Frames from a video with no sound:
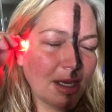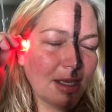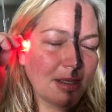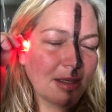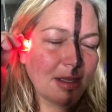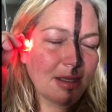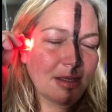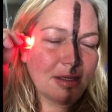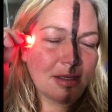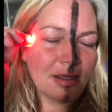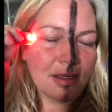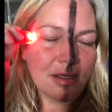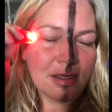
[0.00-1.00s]
And
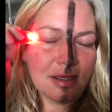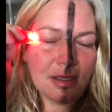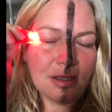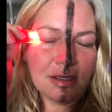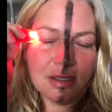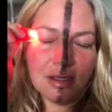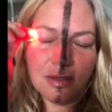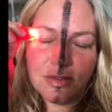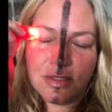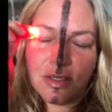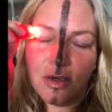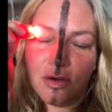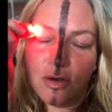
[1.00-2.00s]
then it
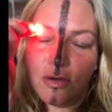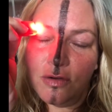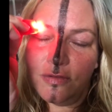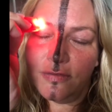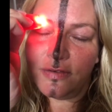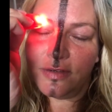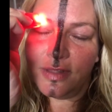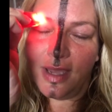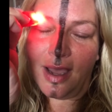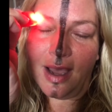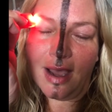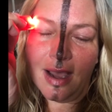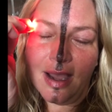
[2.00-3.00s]
goes over the
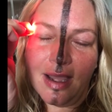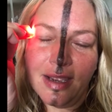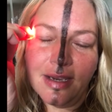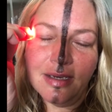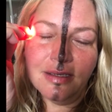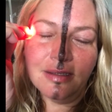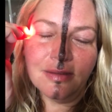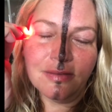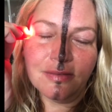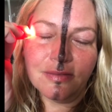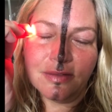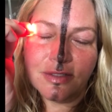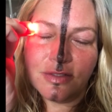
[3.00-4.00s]
eye,
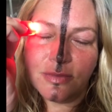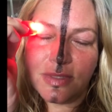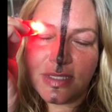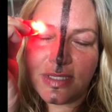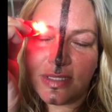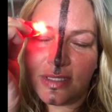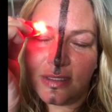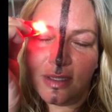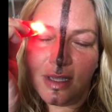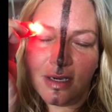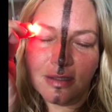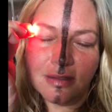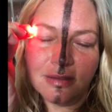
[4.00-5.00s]
which we see a
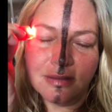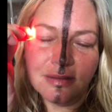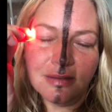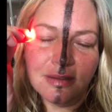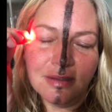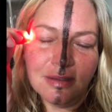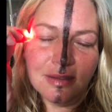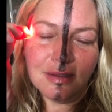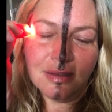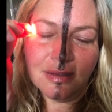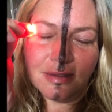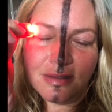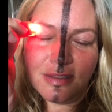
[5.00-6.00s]
lot of
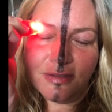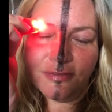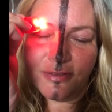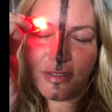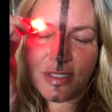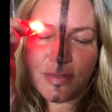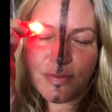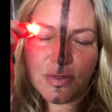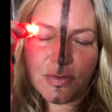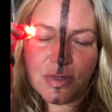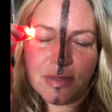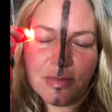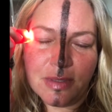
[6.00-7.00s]
difference
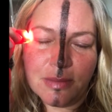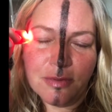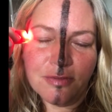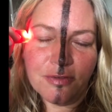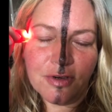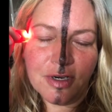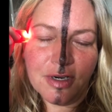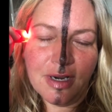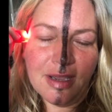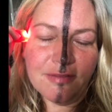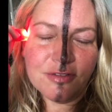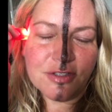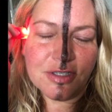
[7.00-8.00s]
between my before and
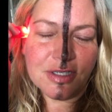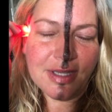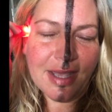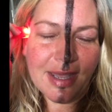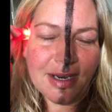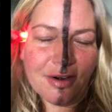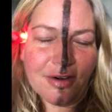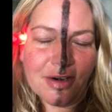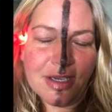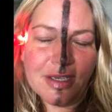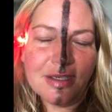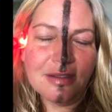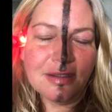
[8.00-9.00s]
after in that
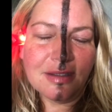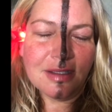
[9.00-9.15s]
area.